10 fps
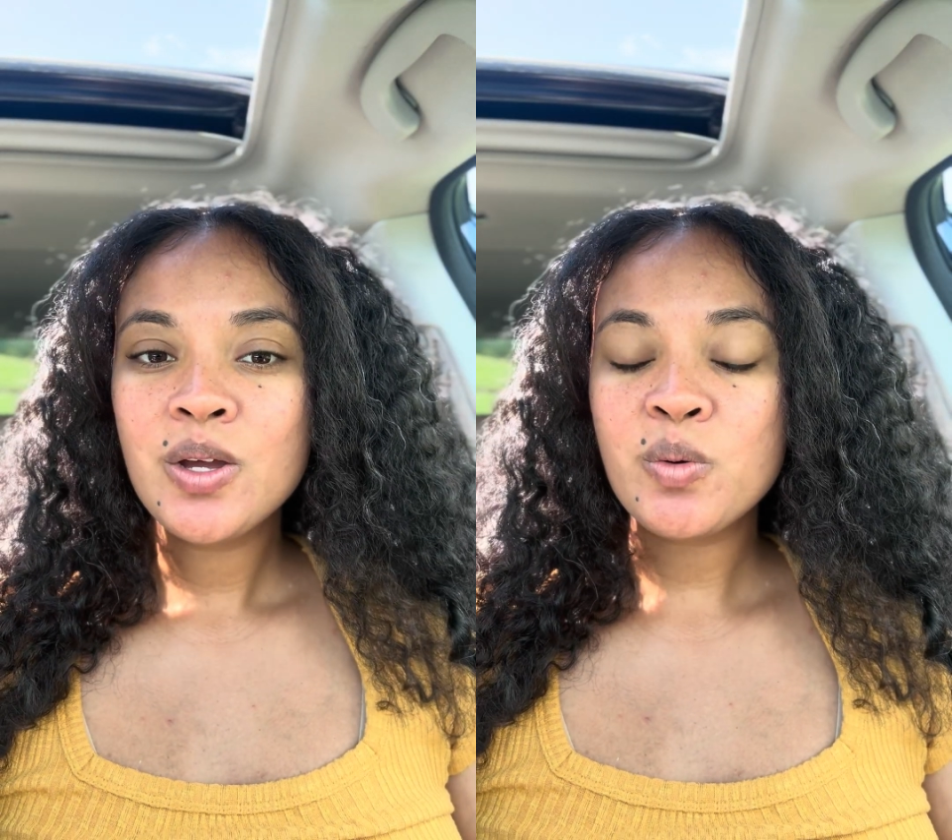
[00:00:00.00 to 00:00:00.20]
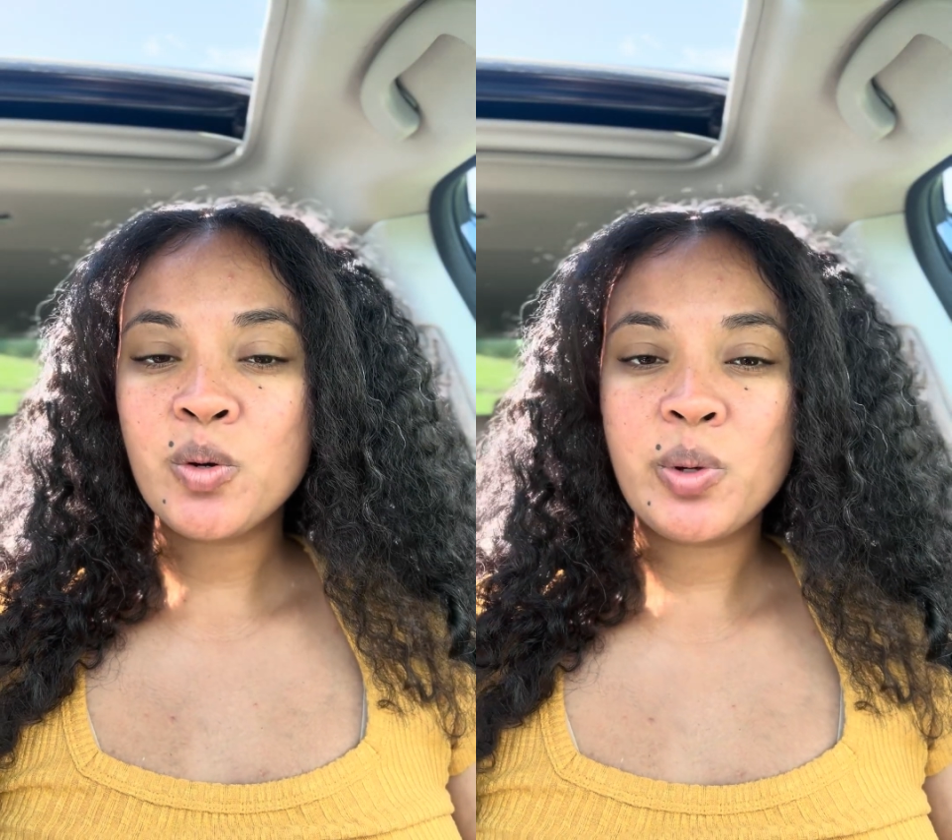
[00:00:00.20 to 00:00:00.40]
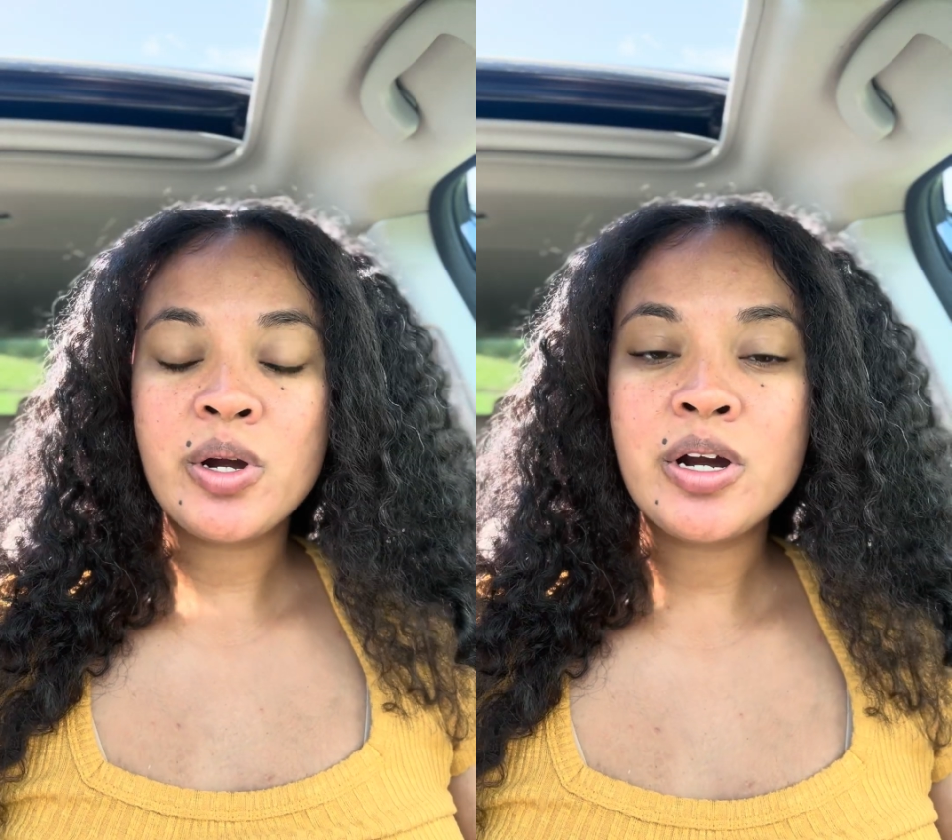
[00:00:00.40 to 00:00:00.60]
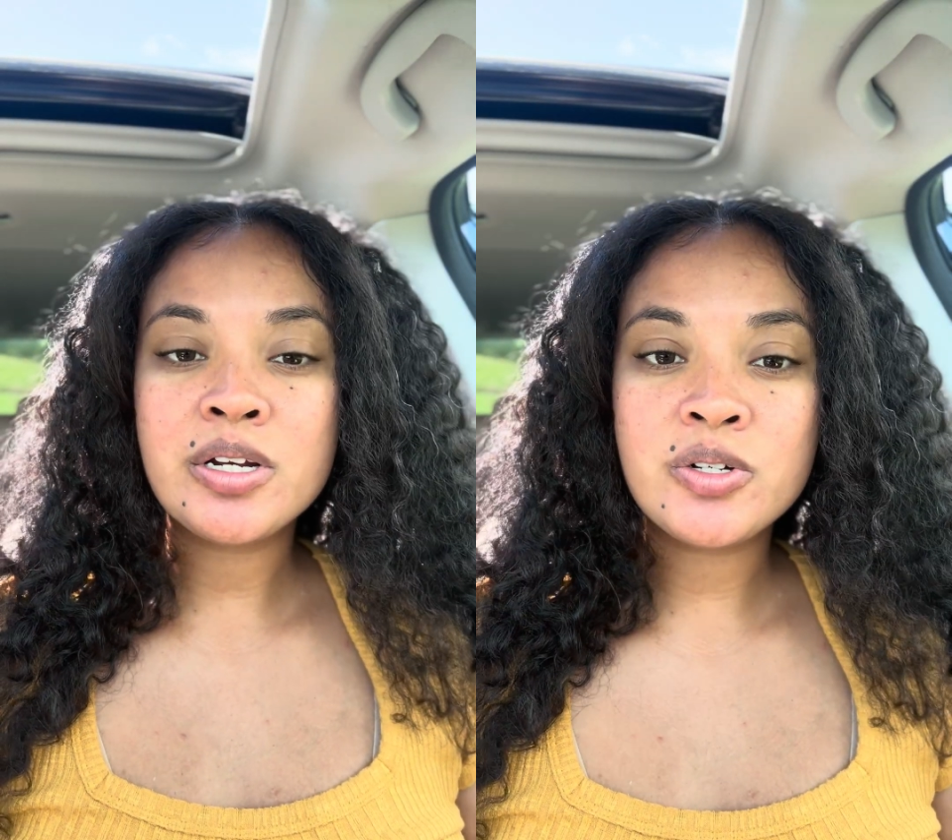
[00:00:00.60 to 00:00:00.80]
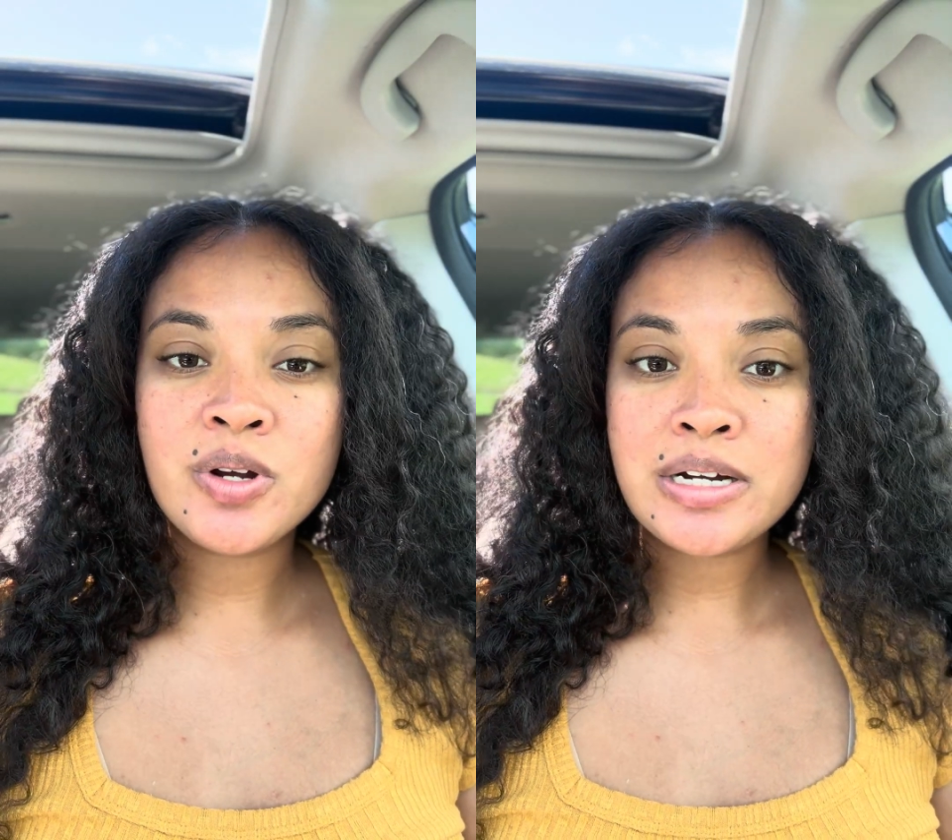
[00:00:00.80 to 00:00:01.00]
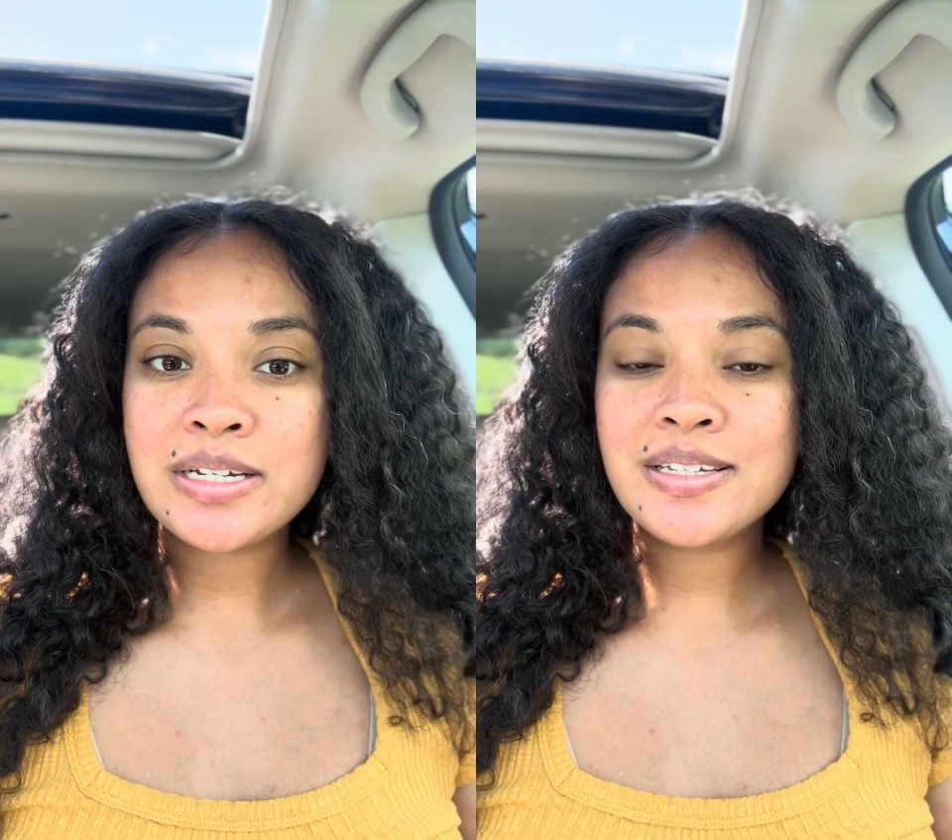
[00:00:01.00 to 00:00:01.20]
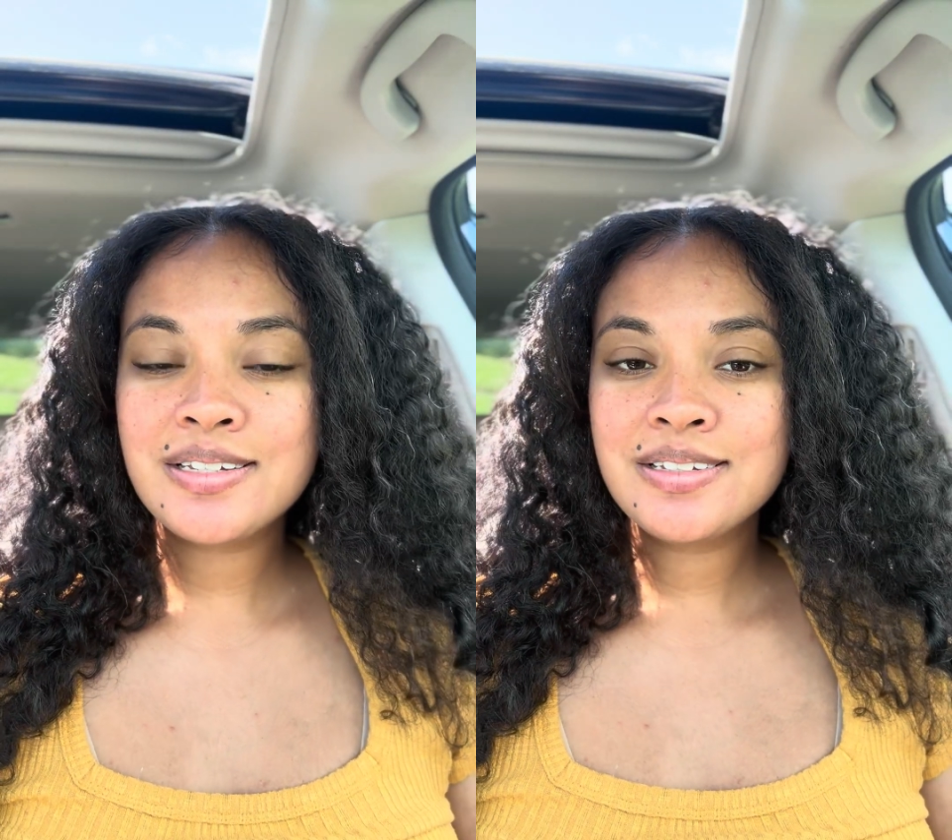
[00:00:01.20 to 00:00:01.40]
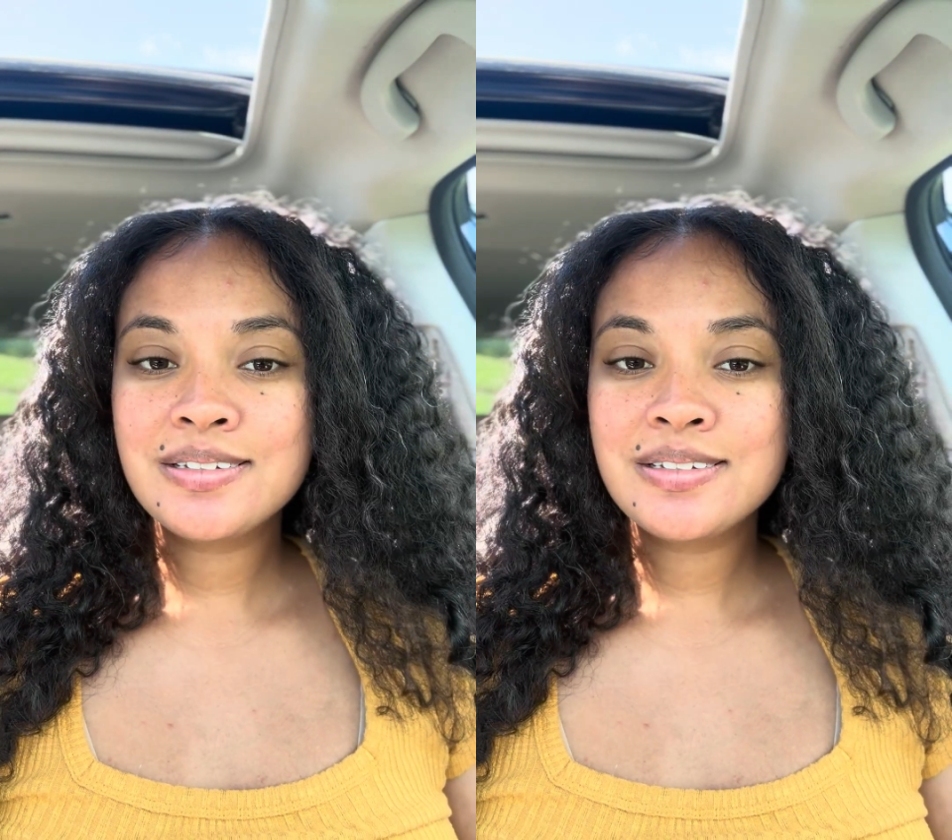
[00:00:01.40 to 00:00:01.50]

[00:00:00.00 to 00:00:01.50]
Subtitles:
when we are on drugs,